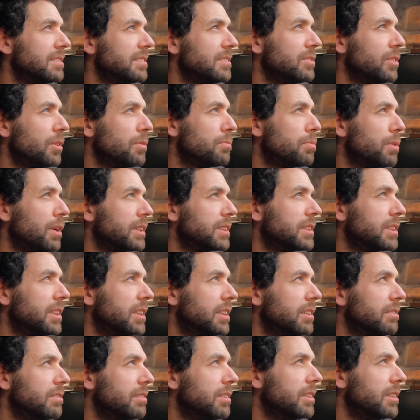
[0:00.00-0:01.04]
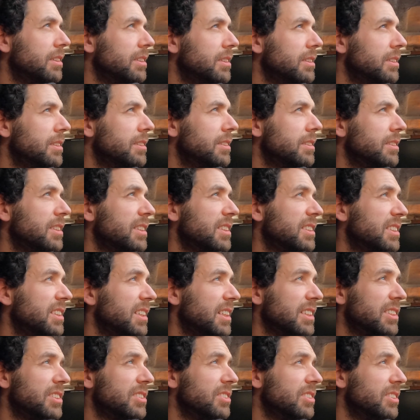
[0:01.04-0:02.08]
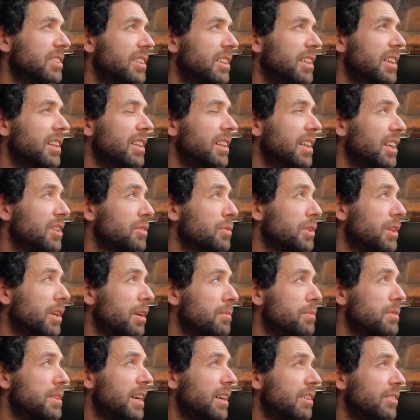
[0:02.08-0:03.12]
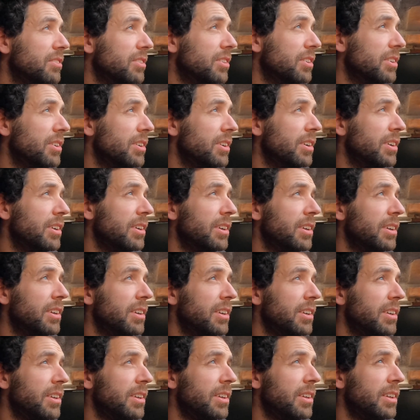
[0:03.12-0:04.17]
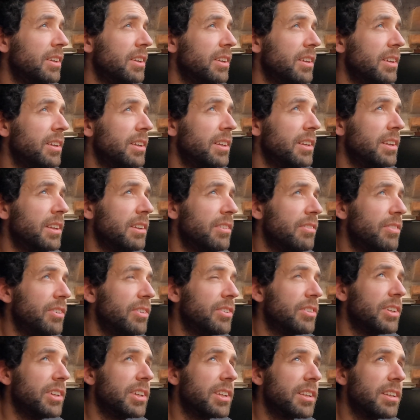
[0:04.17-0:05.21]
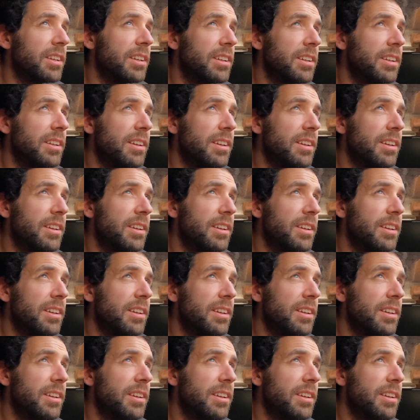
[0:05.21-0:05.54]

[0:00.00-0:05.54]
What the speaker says: I'm not impressed enough. That's what it comes down to. Feels like